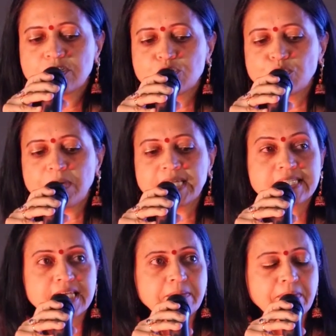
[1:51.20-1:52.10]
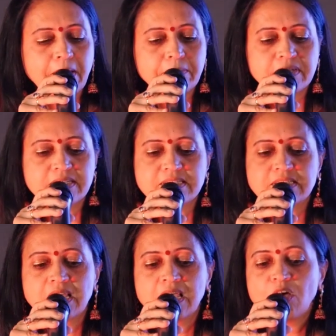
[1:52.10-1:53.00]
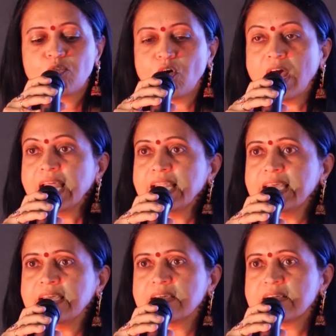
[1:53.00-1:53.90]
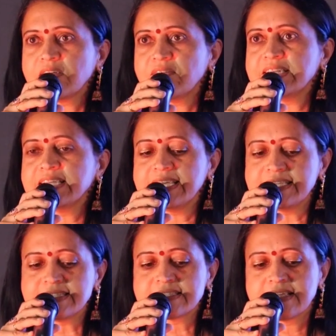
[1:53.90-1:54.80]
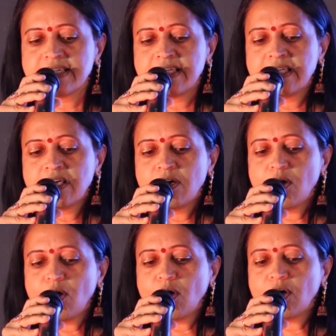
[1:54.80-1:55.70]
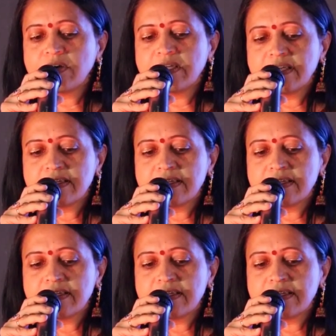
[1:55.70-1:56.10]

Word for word: to my team members for any grievance or